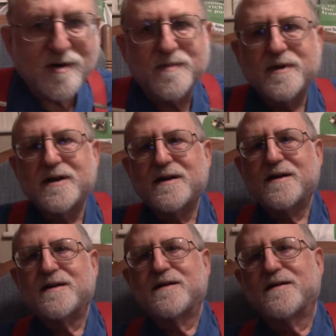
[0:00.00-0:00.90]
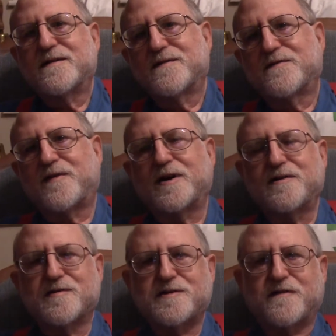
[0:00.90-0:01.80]
are
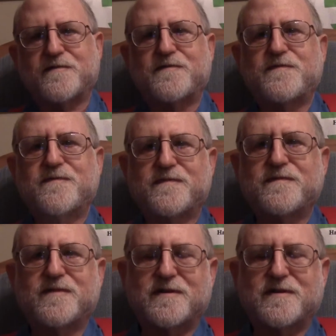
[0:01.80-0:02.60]
finding yourself